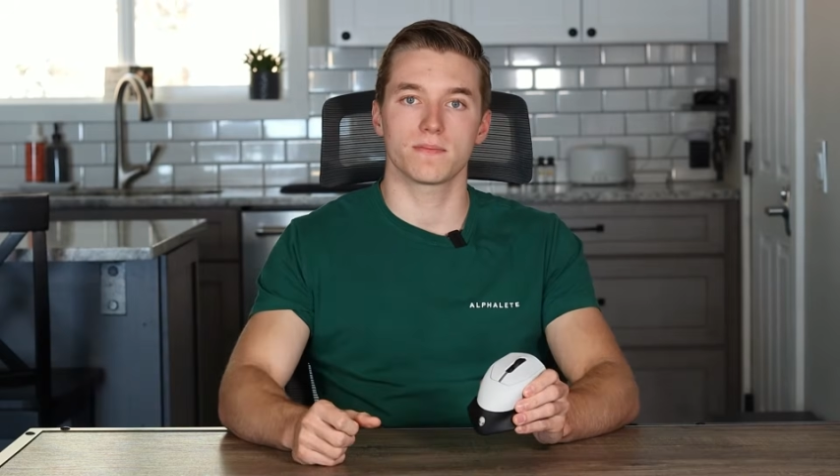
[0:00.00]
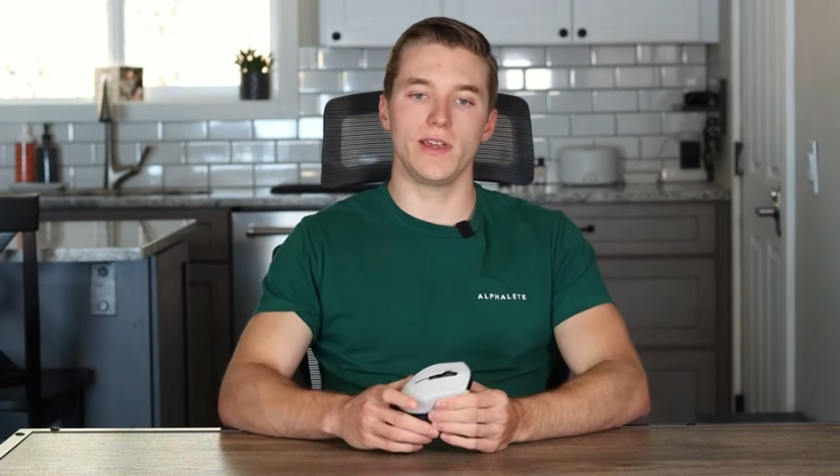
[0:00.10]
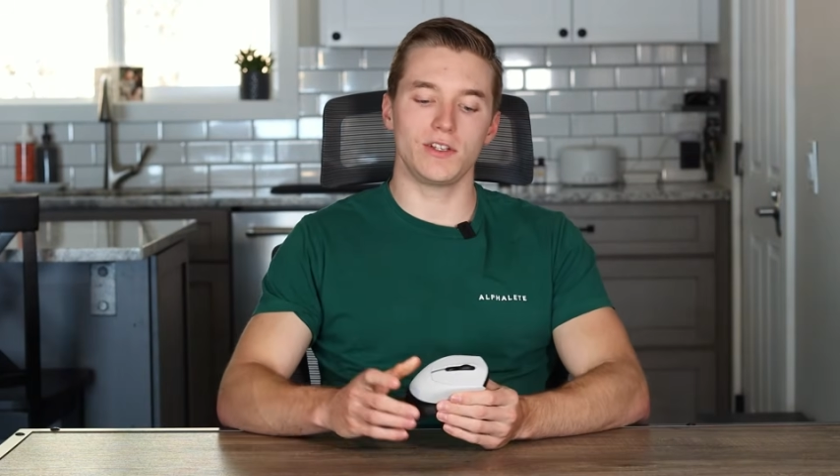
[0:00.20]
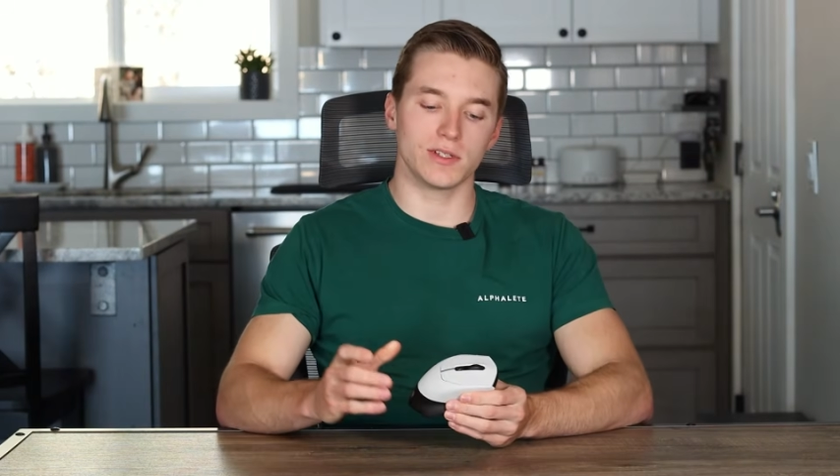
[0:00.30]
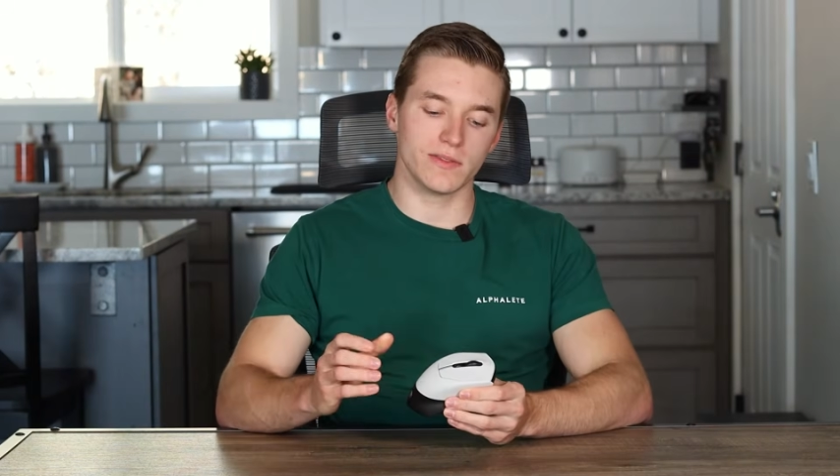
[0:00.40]
The
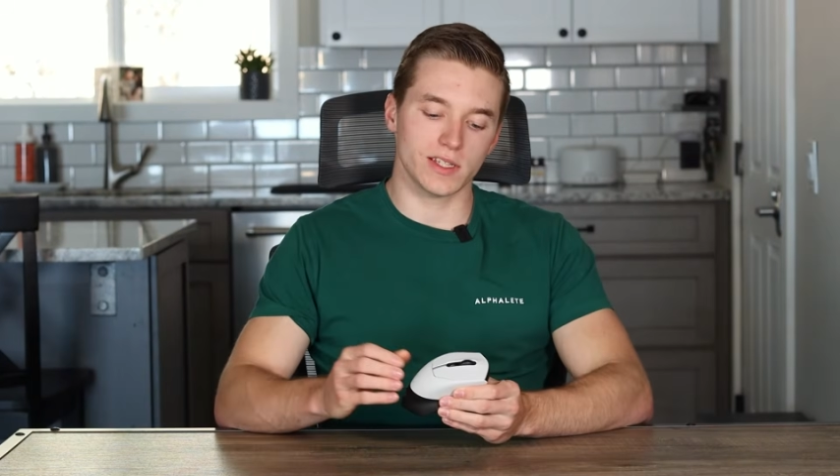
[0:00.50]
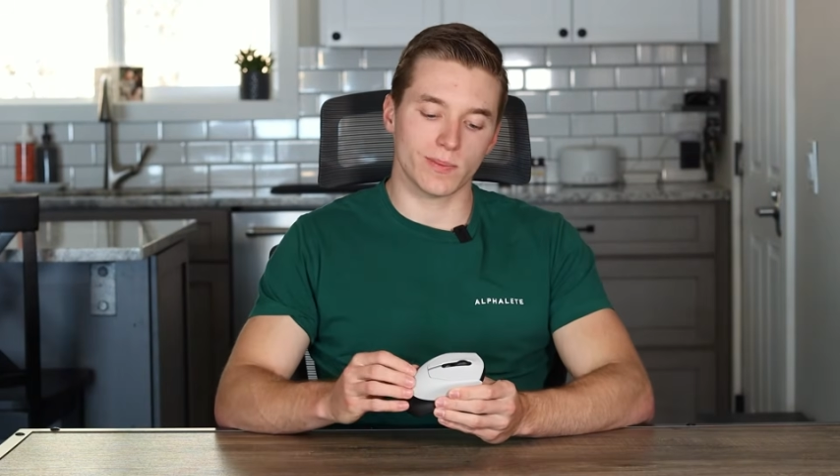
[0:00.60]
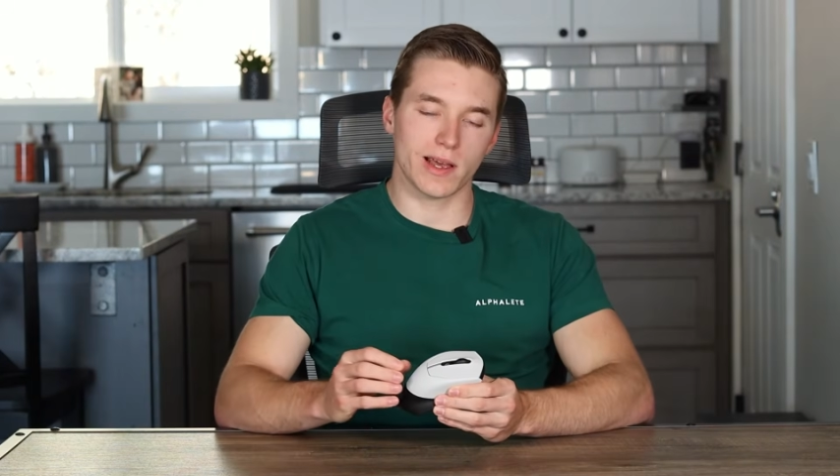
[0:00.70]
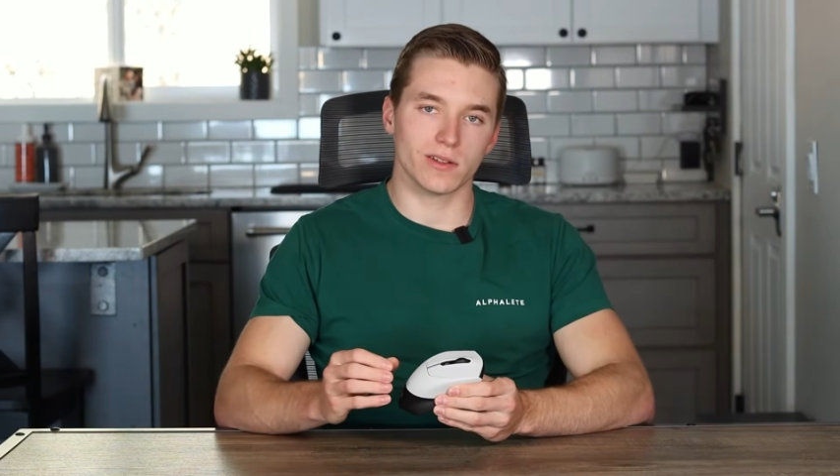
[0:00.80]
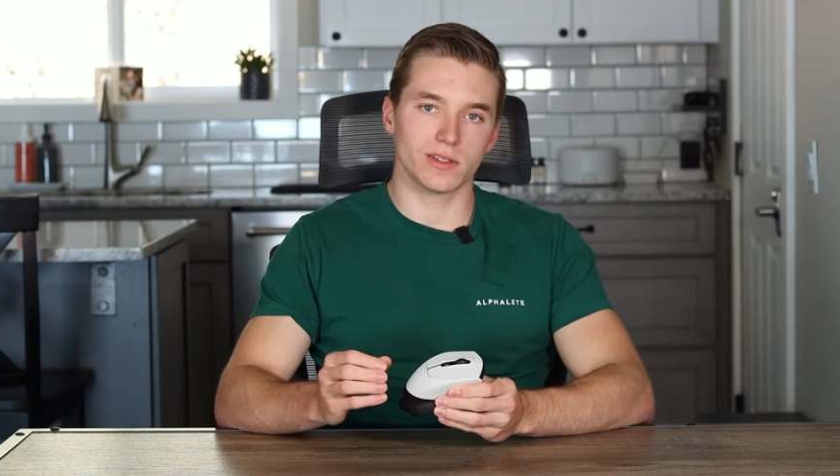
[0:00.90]
features that this
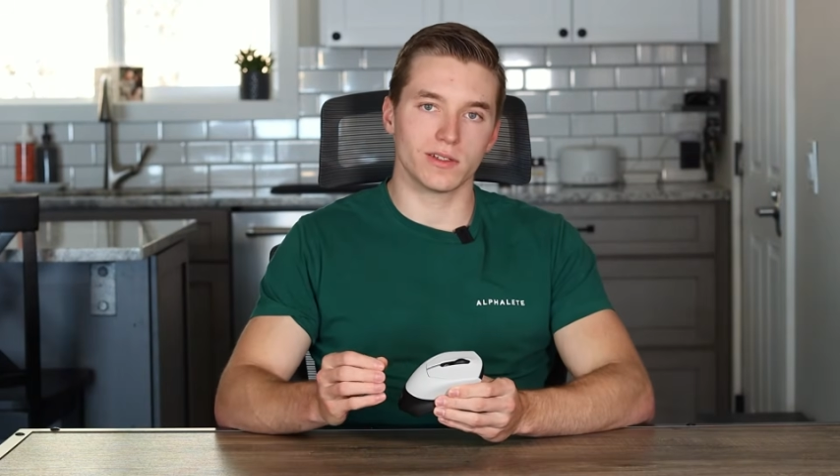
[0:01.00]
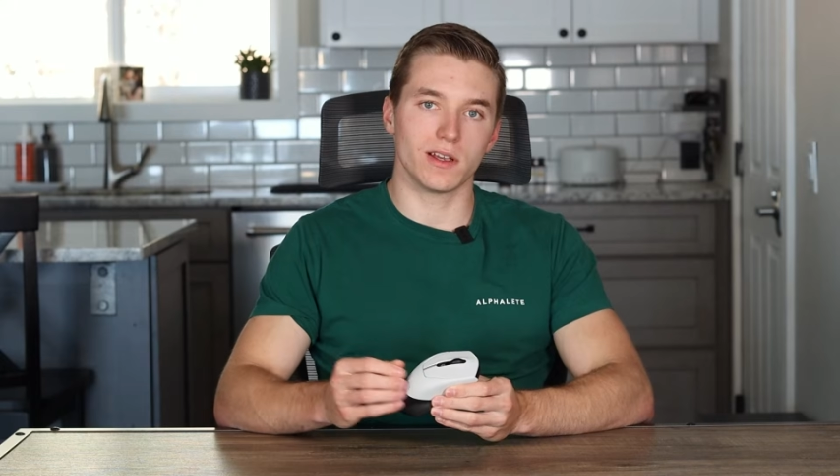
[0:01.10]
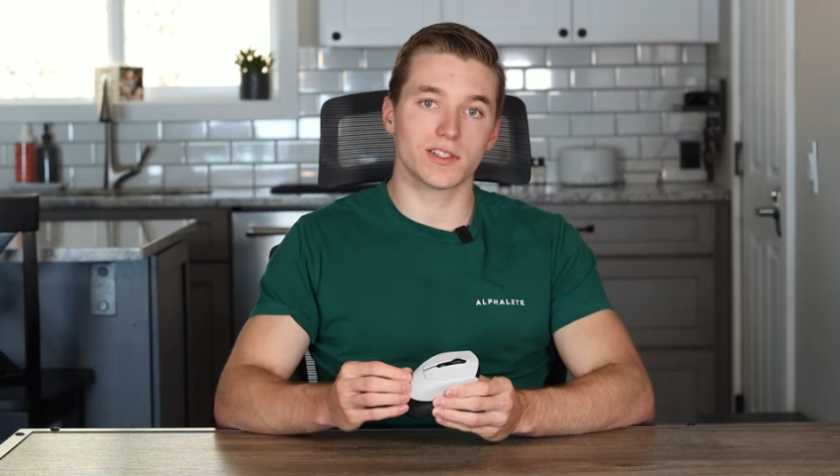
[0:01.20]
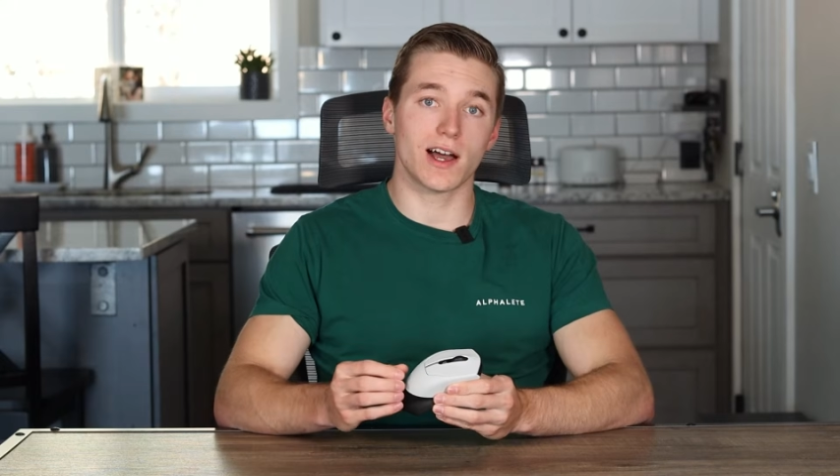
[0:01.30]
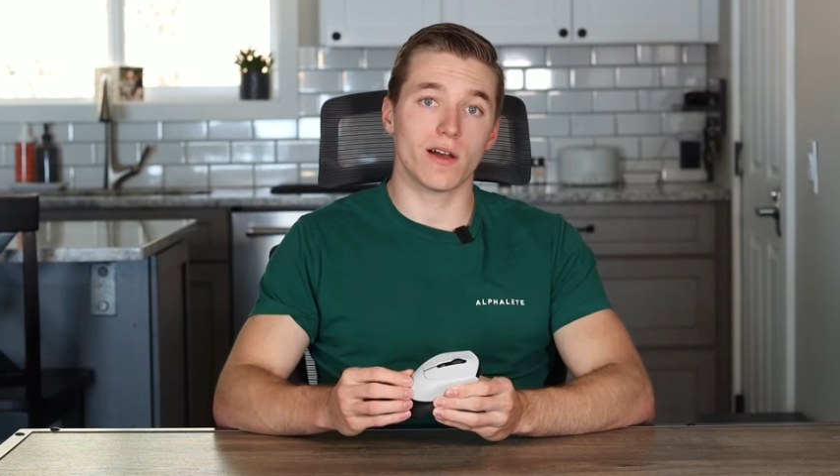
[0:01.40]
mouse
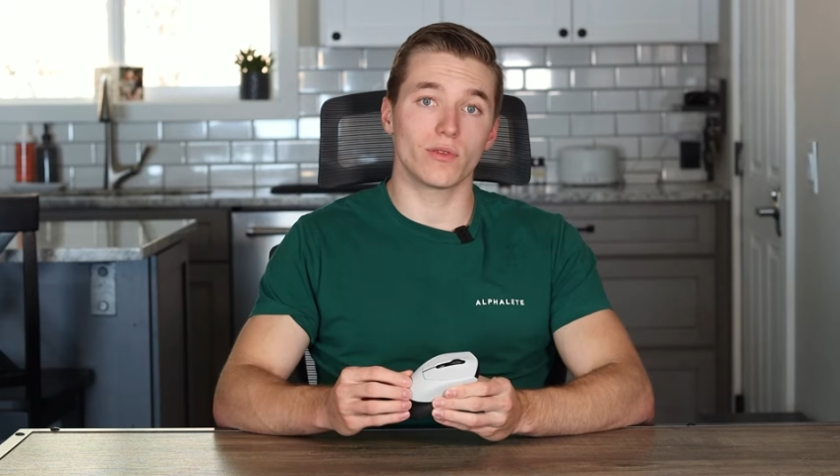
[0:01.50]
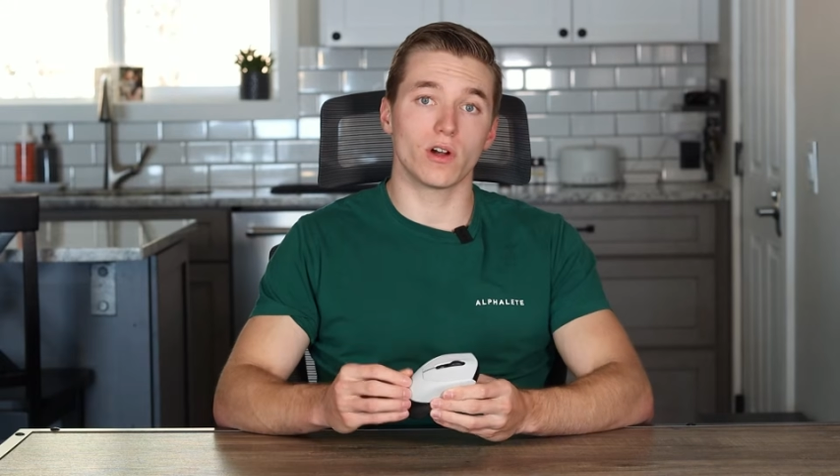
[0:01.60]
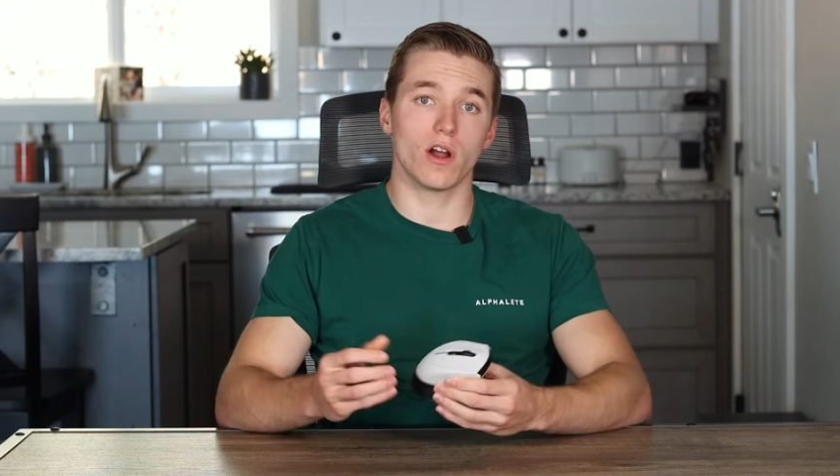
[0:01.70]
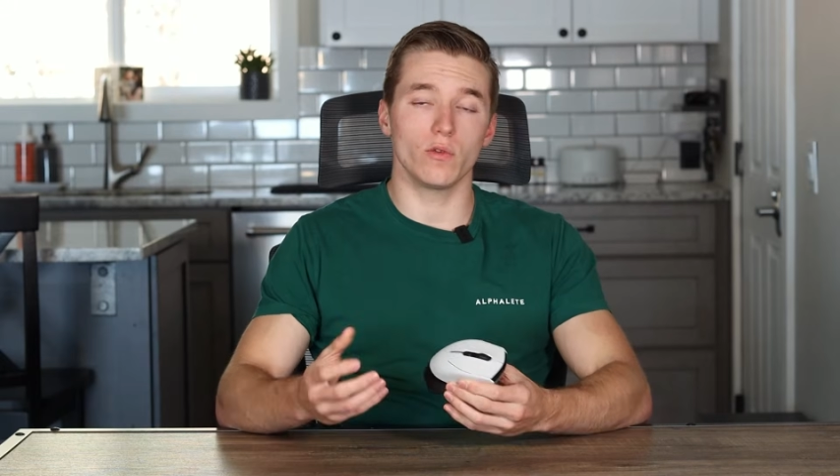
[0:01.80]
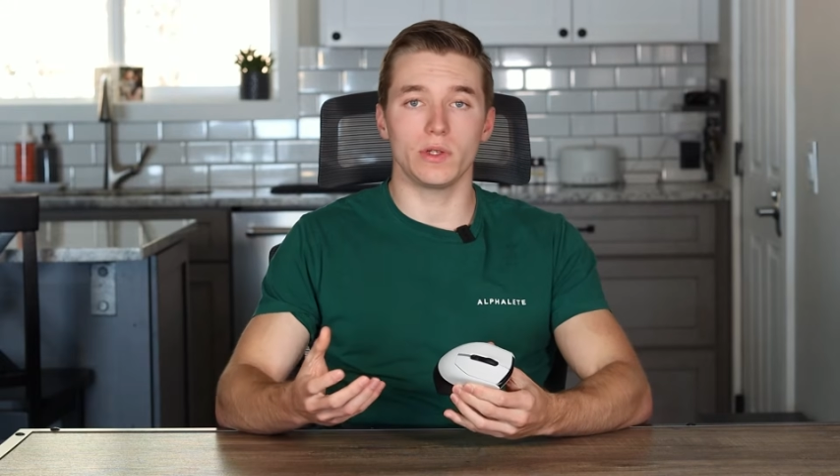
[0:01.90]
does
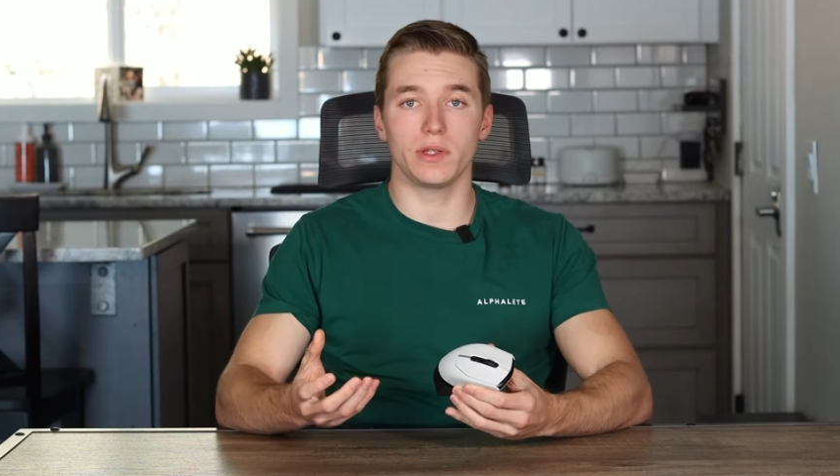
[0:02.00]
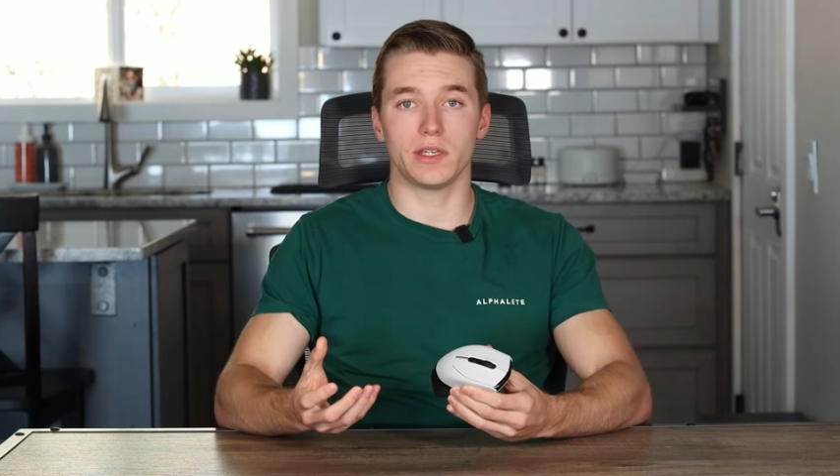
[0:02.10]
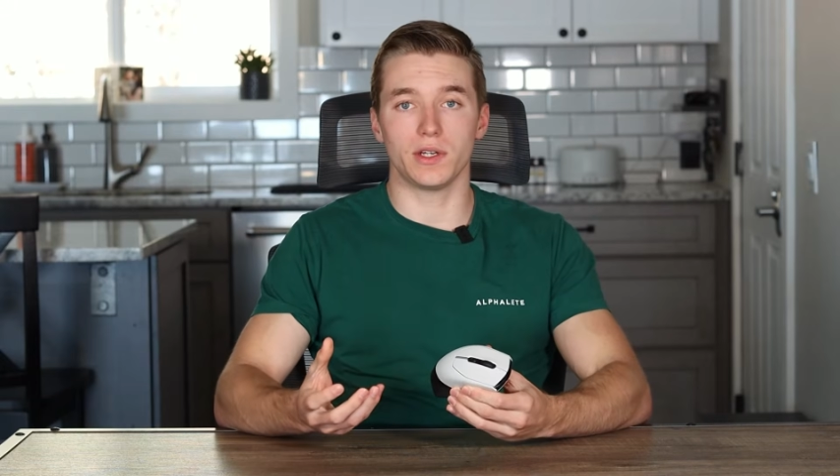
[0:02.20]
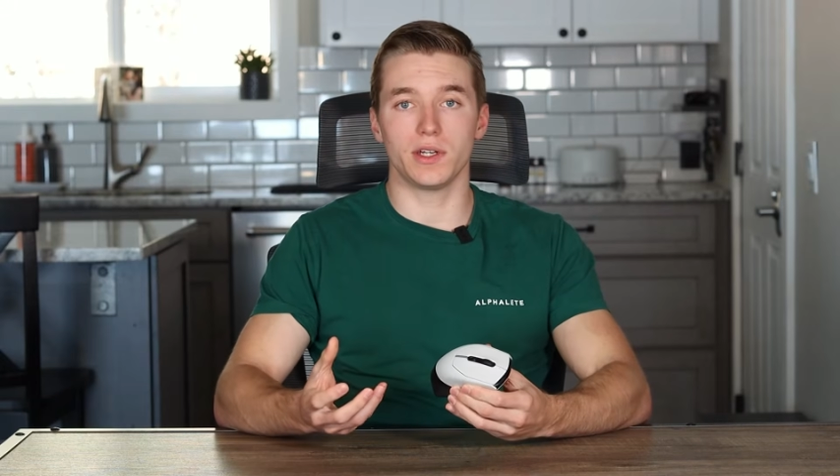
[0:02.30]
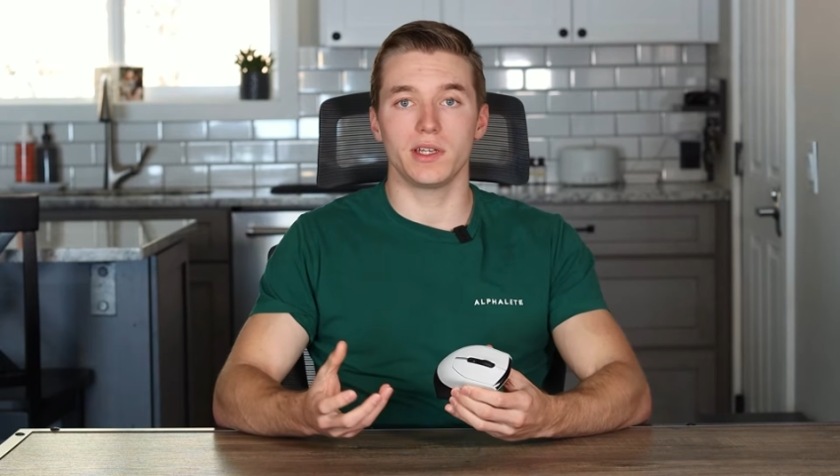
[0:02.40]
offer are really
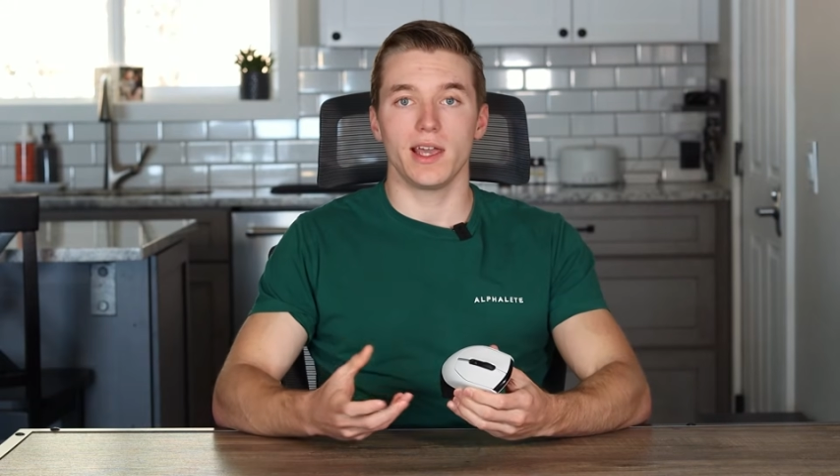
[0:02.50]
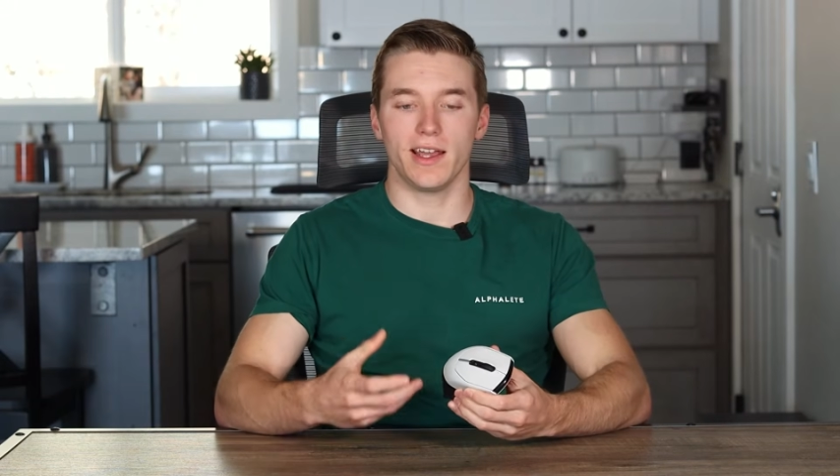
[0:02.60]
good,